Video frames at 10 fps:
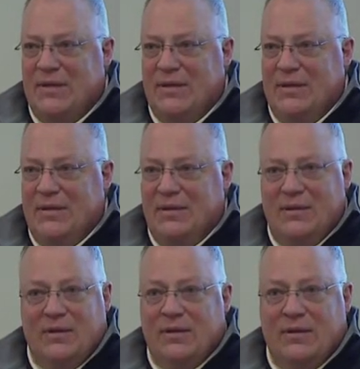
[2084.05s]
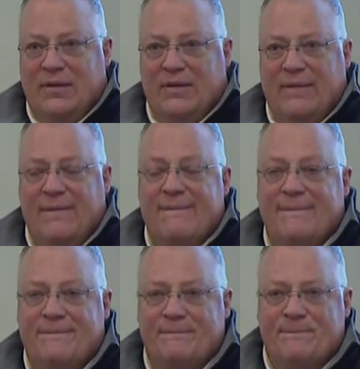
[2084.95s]
Paul, you've been working at
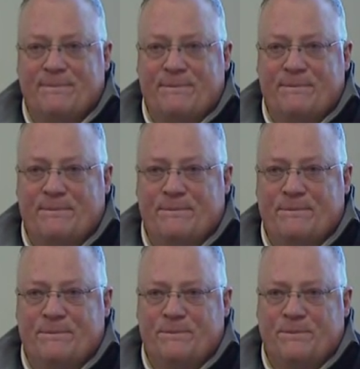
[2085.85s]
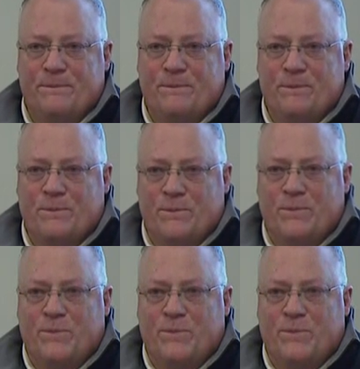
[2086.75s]
this for nearly six years.